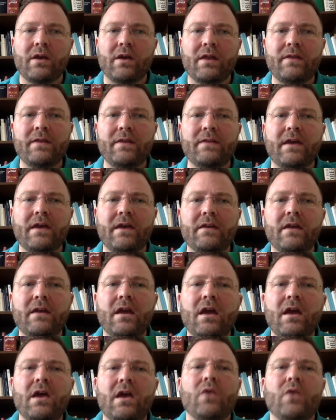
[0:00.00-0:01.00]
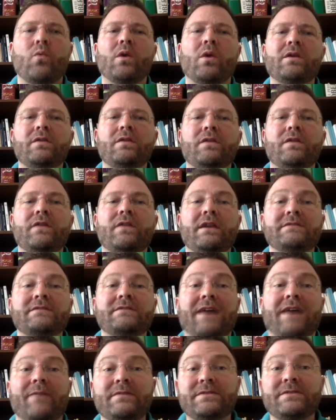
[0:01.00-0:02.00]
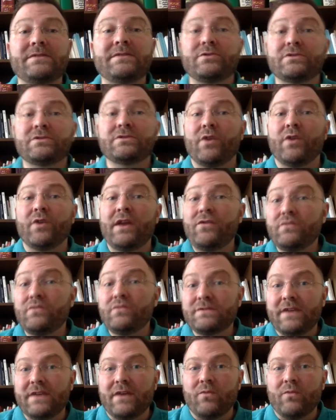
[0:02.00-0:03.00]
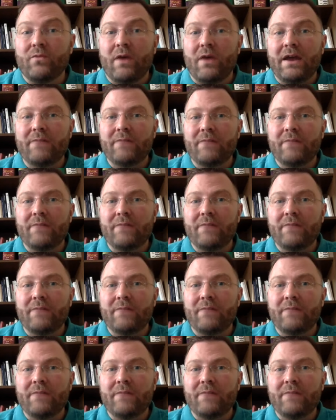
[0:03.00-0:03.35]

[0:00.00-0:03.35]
I think that one of the things, obviously, which is very interesting, right,